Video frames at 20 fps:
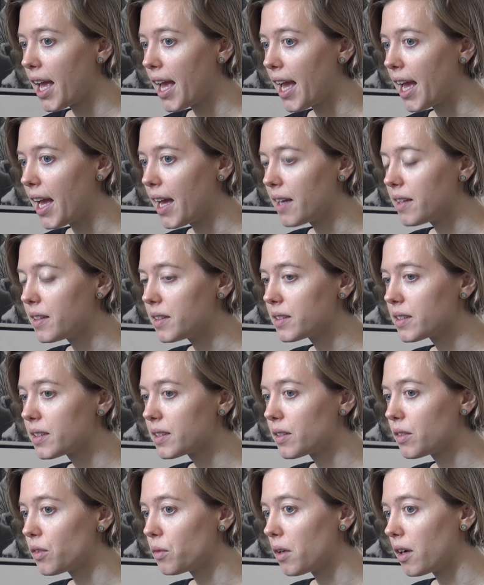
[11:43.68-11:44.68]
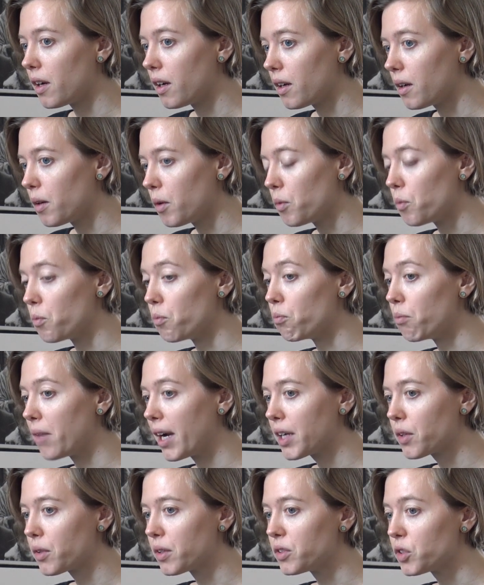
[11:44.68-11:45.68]
as
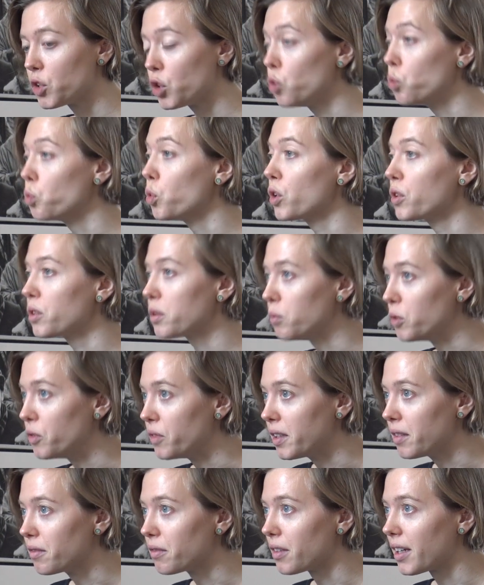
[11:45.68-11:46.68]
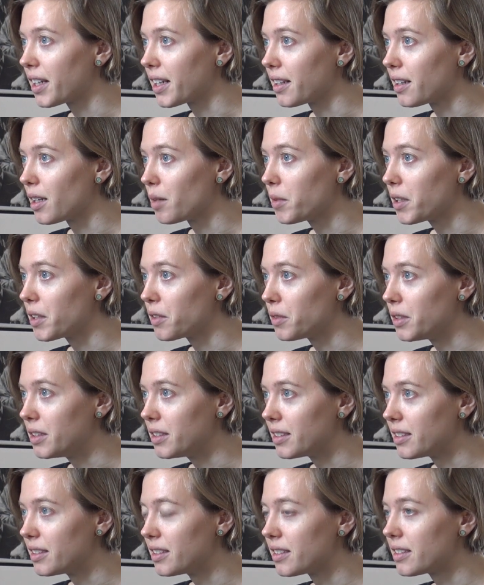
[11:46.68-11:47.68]
migrants who weren't moving for economic
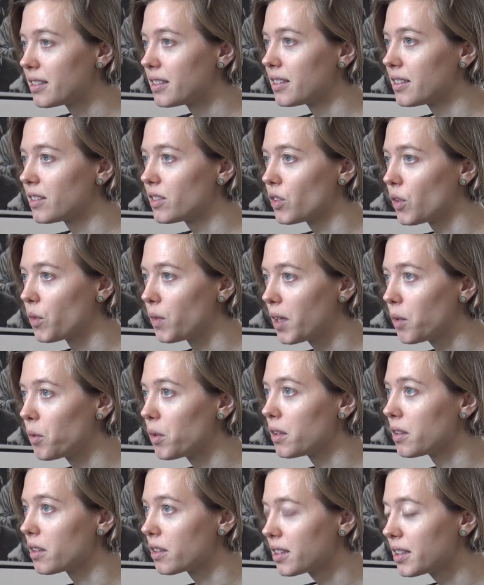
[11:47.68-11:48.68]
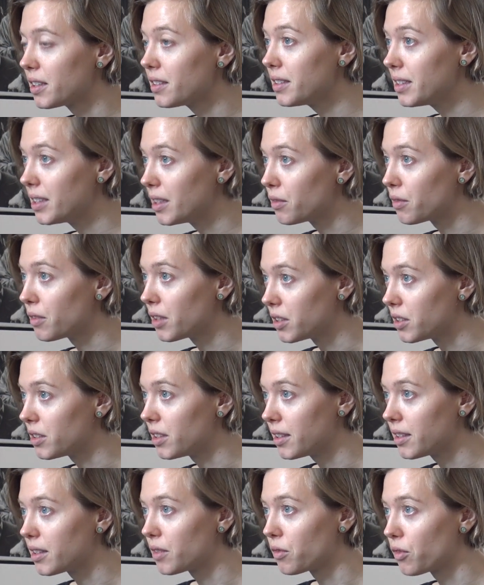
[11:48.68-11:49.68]
reasons. So they were clearly
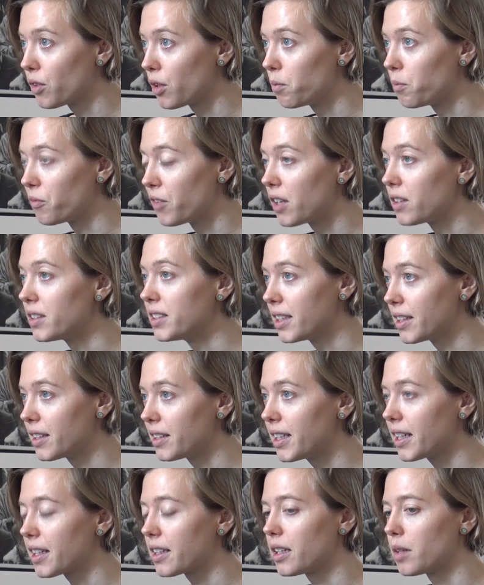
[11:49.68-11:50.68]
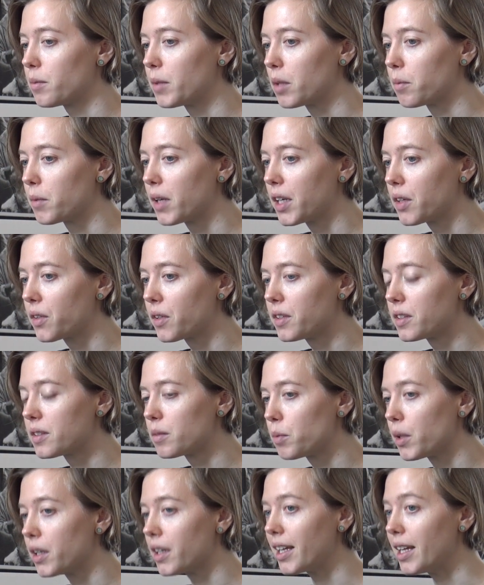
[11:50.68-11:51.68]
differentiated from voluntary economic migrants,
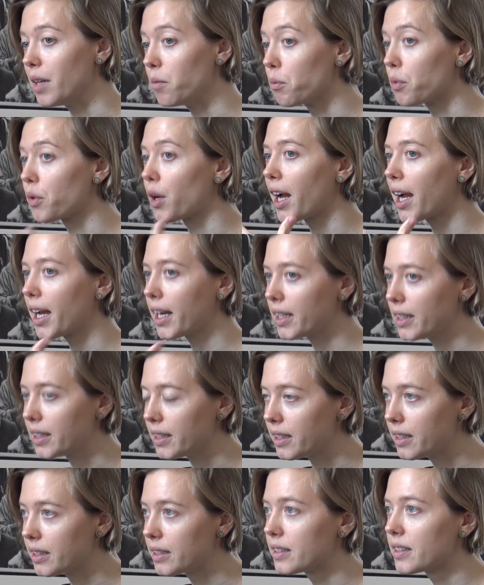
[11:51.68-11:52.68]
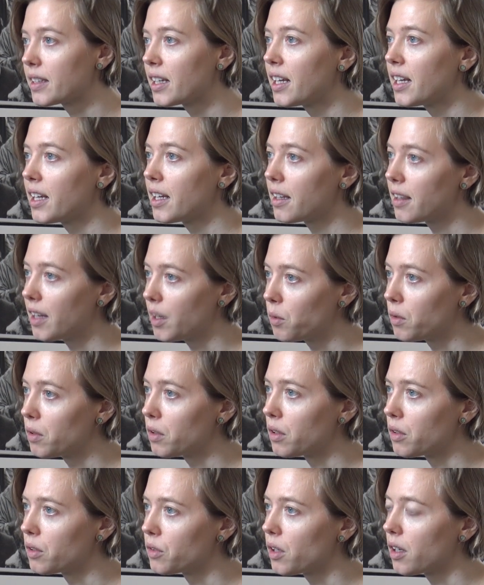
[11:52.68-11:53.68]
but in practice they
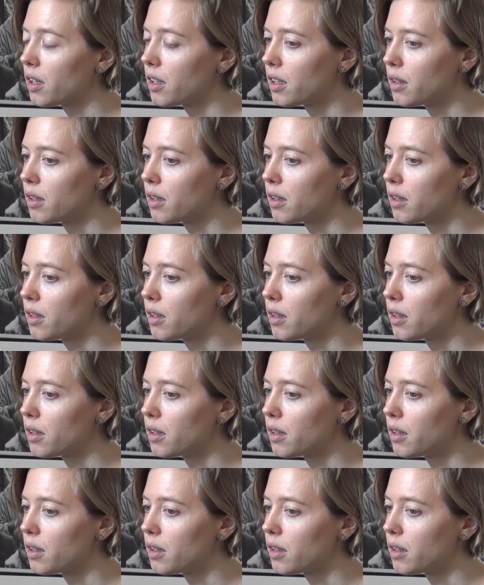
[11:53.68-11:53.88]
were